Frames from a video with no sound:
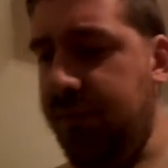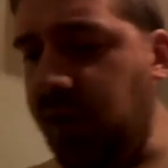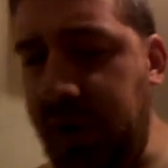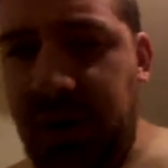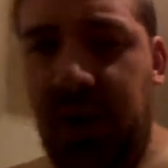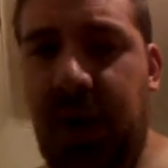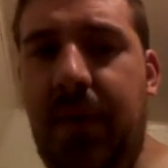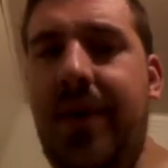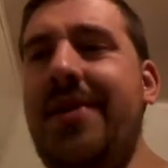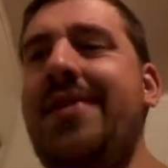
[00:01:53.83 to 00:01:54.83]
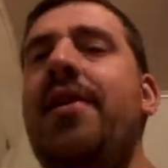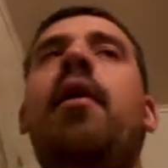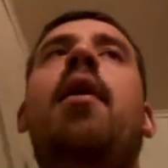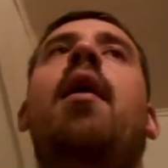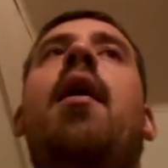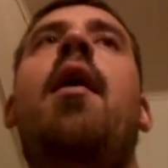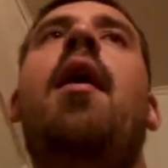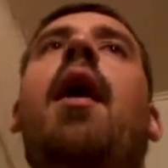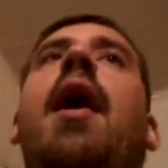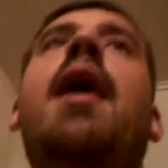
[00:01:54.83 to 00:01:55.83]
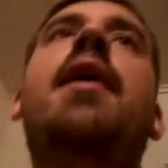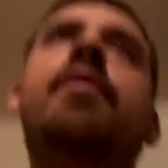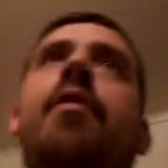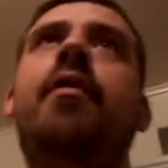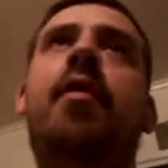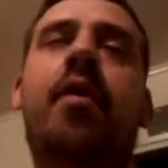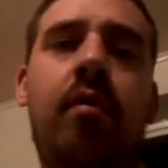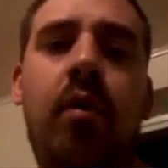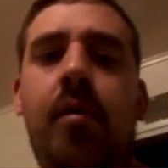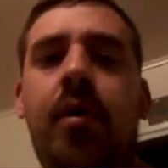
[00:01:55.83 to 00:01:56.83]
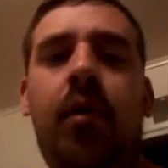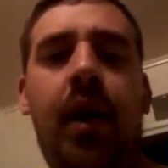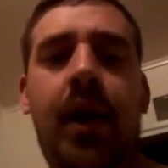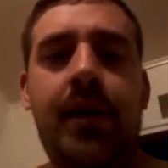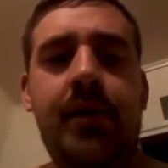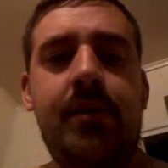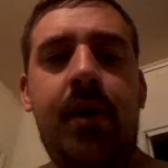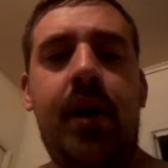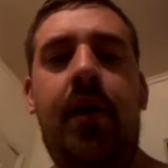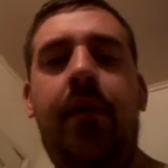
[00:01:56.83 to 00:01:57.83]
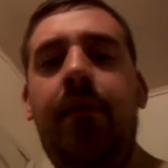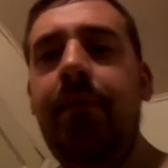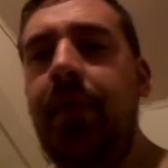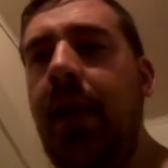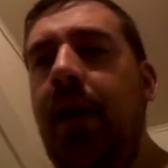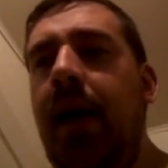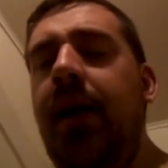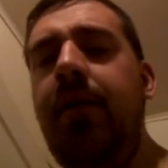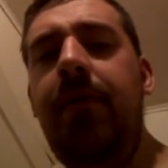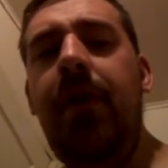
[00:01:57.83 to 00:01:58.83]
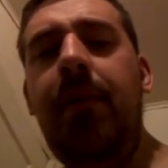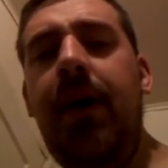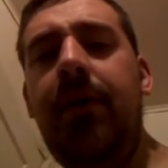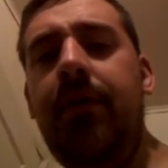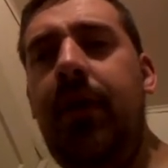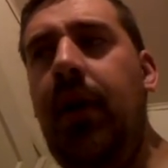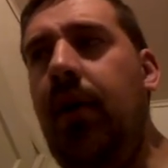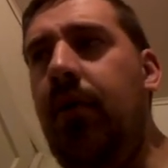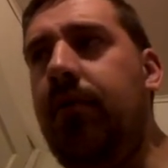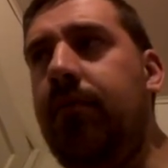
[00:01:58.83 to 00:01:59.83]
friggin' name is, asked Roman Reigns, well, how do you feel about, the